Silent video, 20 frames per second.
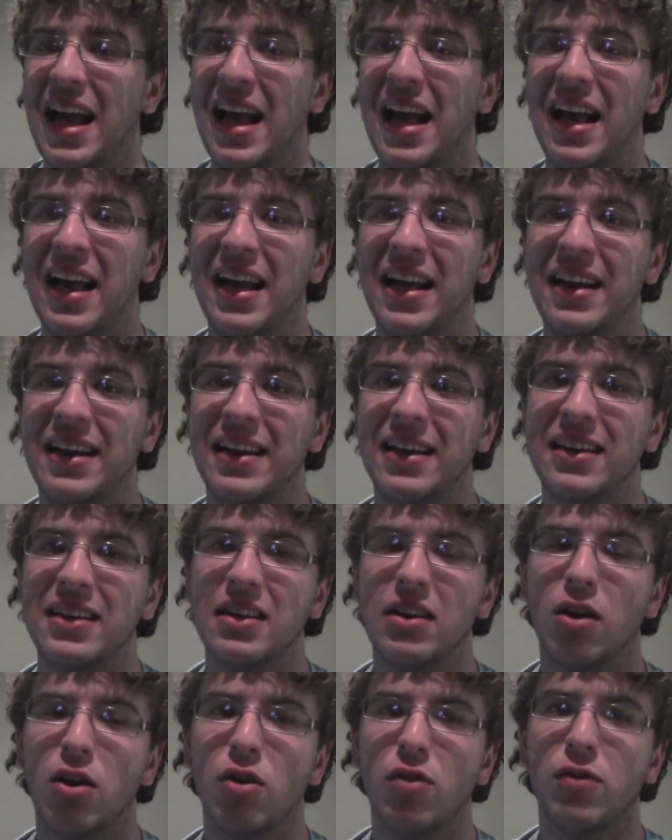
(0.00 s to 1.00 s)
and
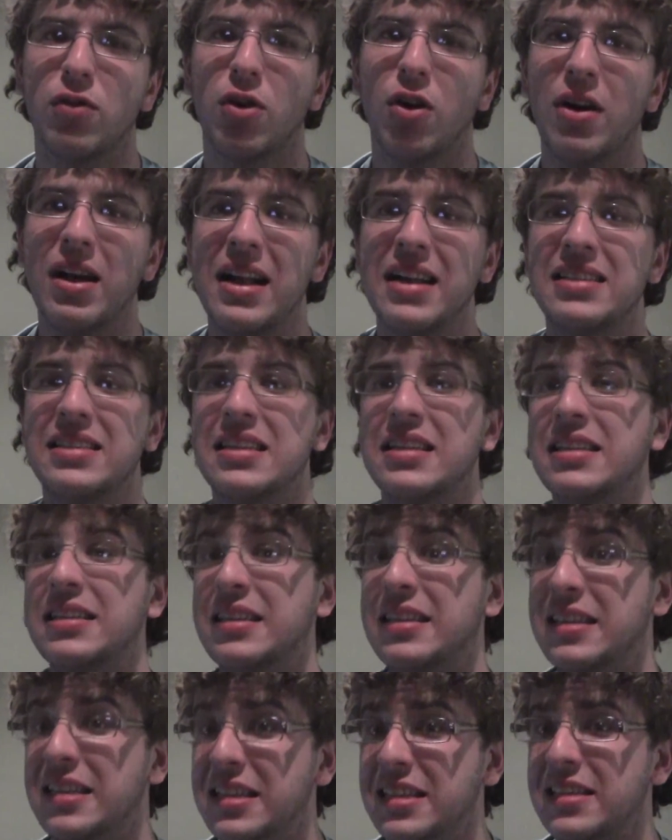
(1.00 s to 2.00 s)
overall, it's a
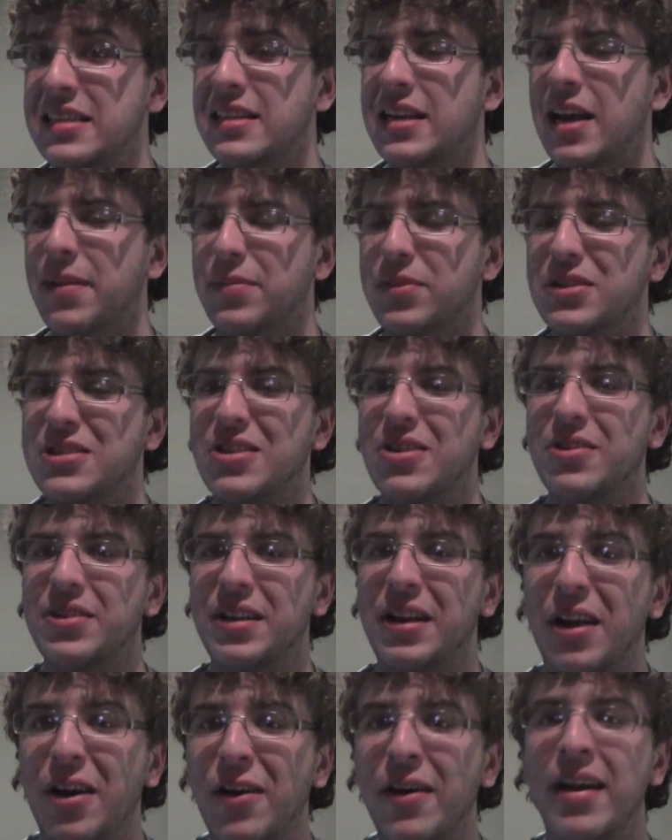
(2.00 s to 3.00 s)
decent episode,
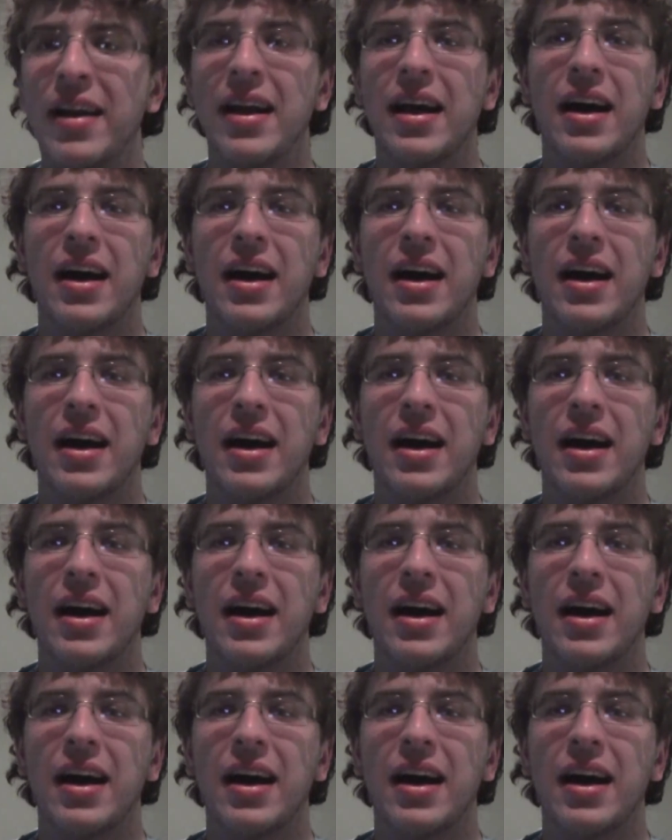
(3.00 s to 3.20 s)
you know?